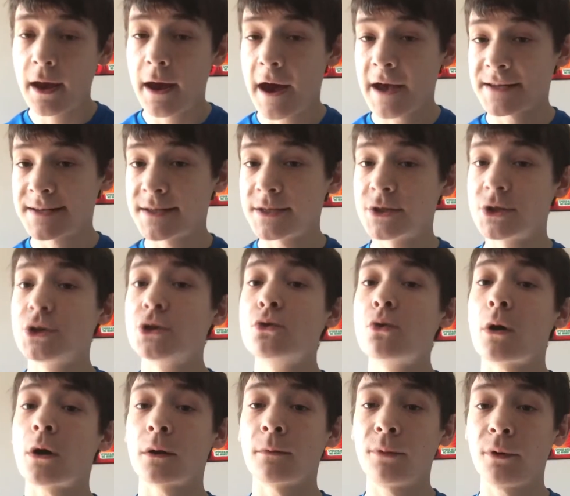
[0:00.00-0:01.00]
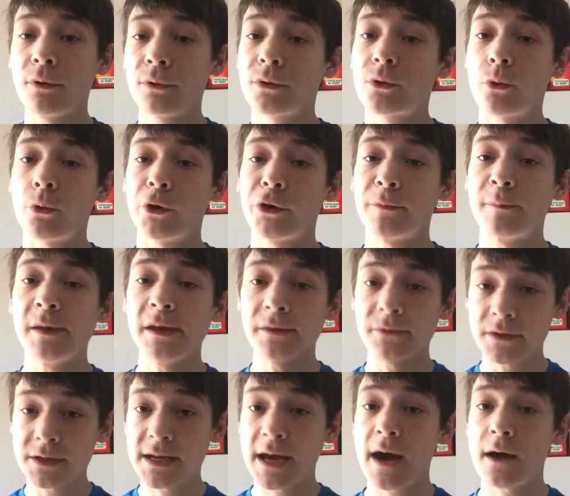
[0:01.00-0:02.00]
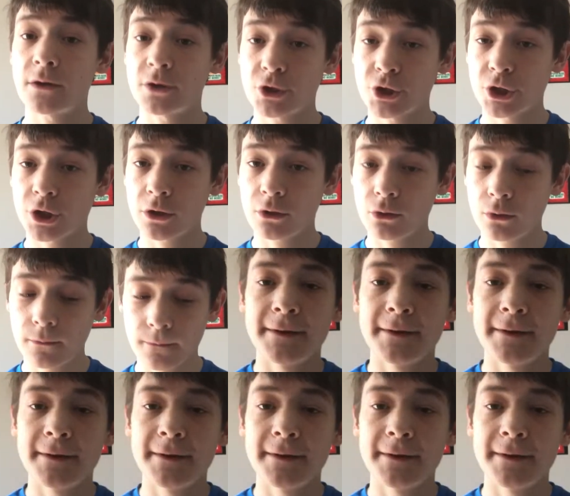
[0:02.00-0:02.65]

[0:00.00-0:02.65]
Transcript: as the two are both going to be in the talent show.